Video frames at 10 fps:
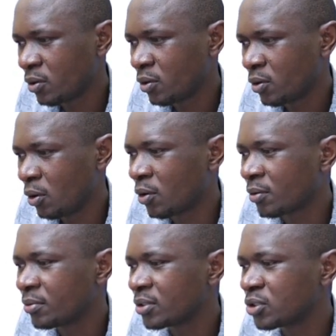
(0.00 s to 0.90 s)

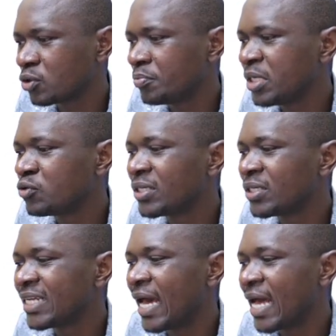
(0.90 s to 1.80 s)
or should be
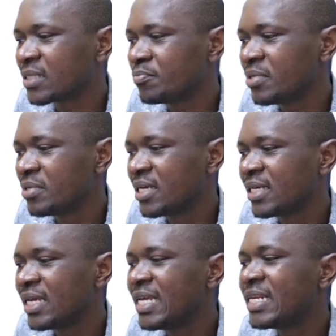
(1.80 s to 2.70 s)
treated as
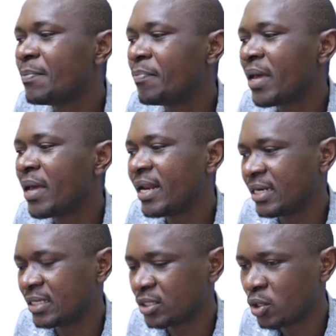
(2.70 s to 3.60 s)
being
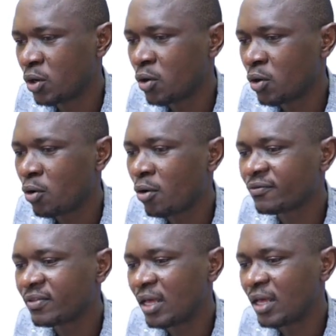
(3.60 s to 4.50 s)
independent of
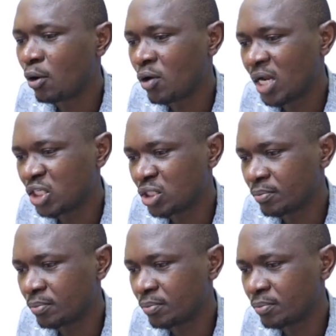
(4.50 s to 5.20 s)
the ownership.